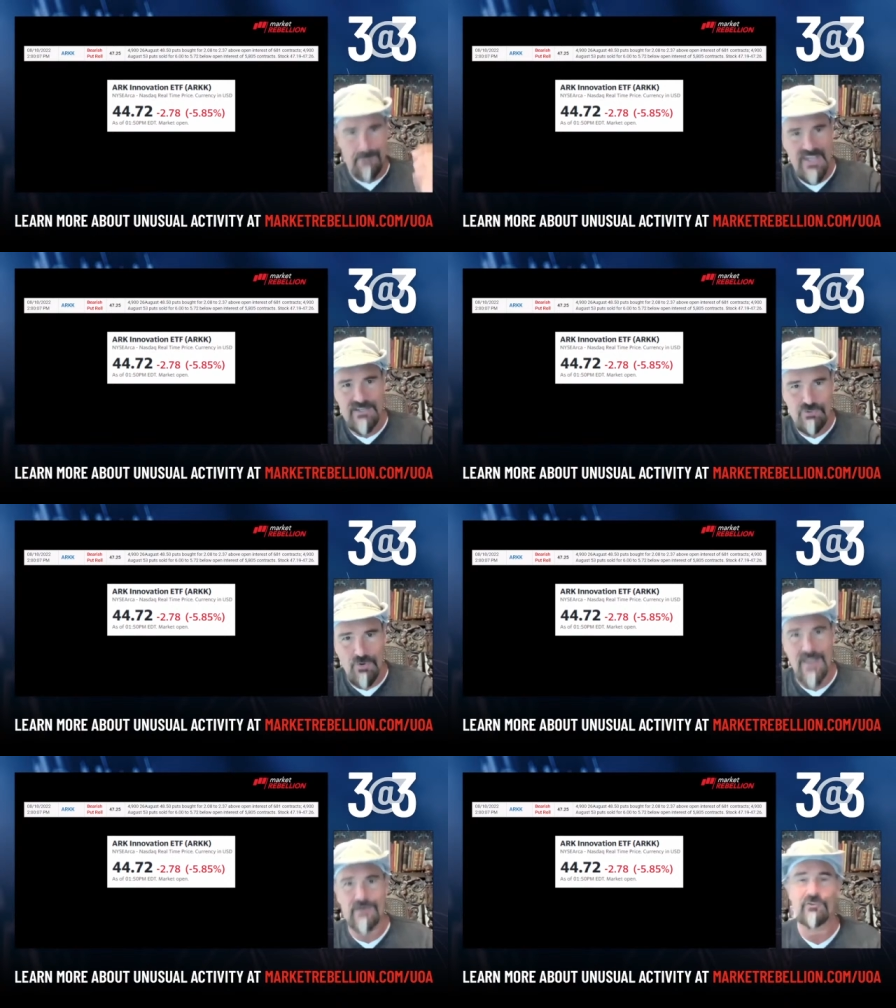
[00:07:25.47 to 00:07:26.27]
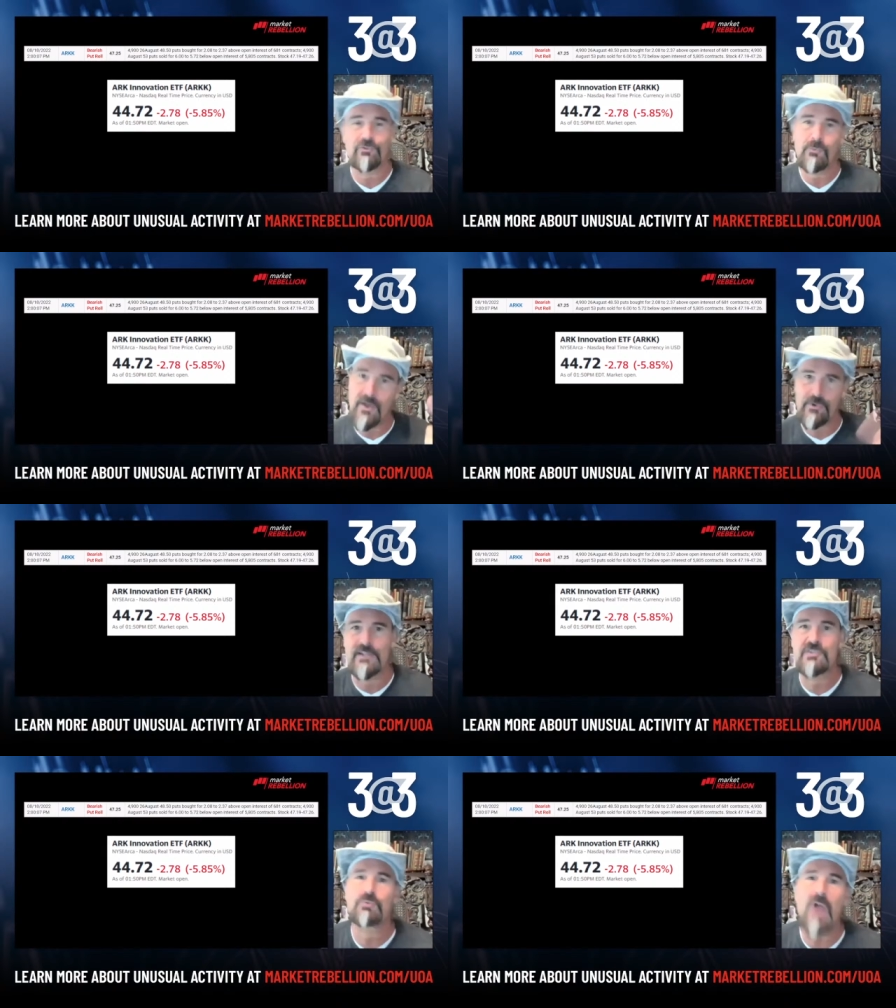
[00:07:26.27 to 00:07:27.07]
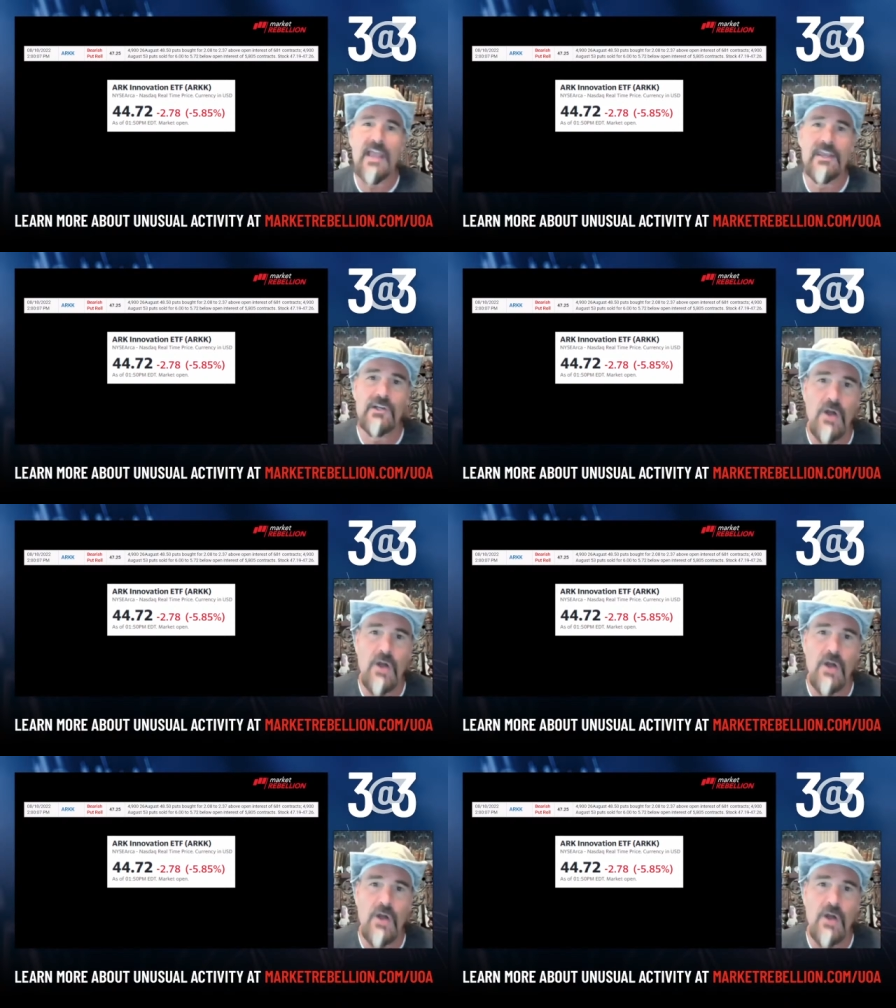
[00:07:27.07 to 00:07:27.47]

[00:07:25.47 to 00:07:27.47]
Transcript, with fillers: big traders, whether it's Ryan